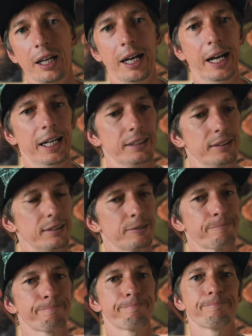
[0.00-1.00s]
And
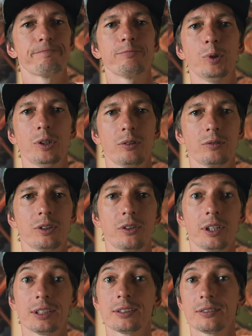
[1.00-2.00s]
you know, the
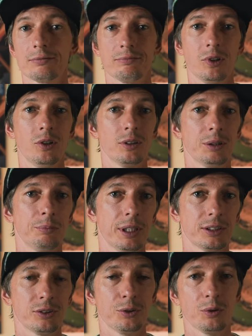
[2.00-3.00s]
rest all
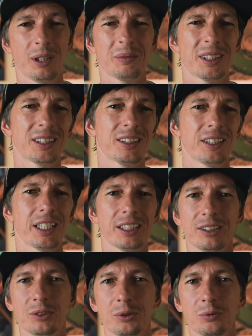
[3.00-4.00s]
depends on you. I'm not gonna get
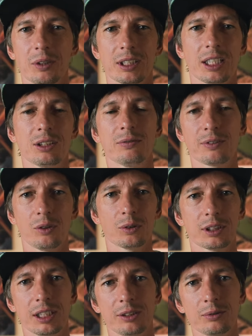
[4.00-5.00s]
into what kind of
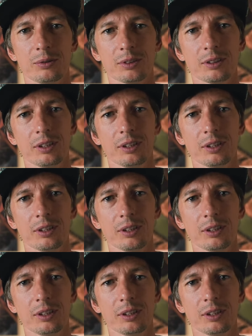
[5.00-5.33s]
clothes I use